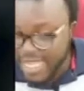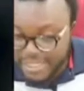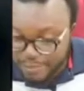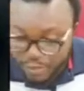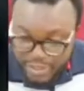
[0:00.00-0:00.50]

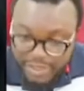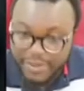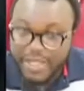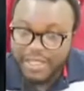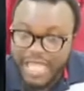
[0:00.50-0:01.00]

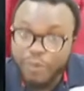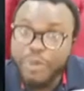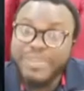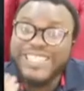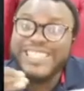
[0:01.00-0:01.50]
would
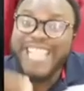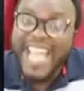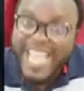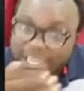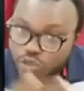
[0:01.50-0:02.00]
be
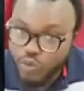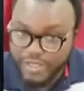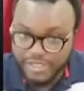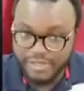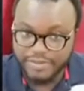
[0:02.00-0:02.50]
sighed
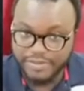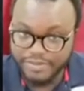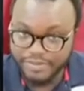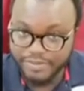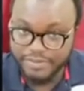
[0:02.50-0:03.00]
with.
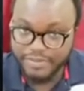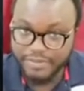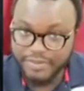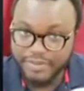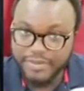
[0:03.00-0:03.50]

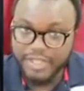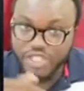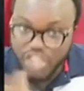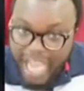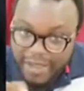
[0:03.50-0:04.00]
The
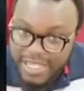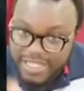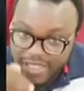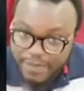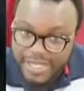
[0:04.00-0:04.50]
child that
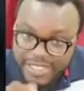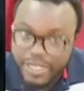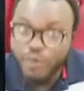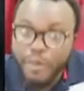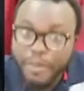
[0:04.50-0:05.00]
this
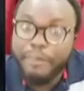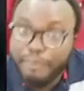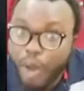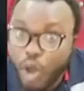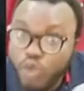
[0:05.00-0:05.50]
medicine will be
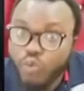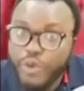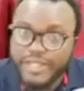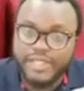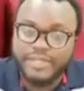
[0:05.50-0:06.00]
born
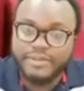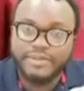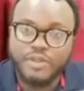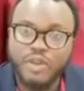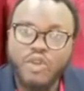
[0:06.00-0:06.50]
with
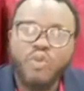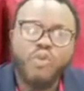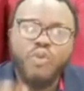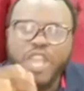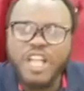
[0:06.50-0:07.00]

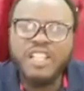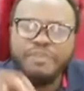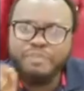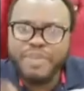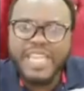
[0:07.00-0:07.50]

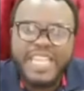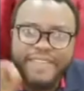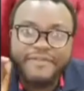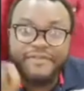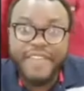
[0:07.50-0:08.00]
will
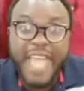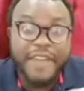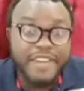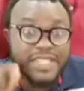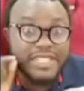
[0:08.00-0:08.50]
be
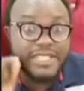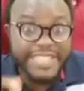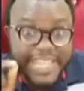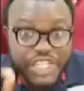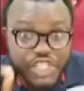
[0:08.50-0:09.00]
very
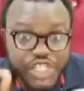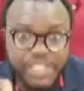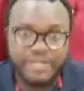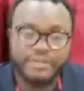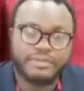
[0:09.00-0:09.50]

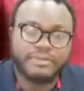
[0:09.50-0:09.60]
stingy,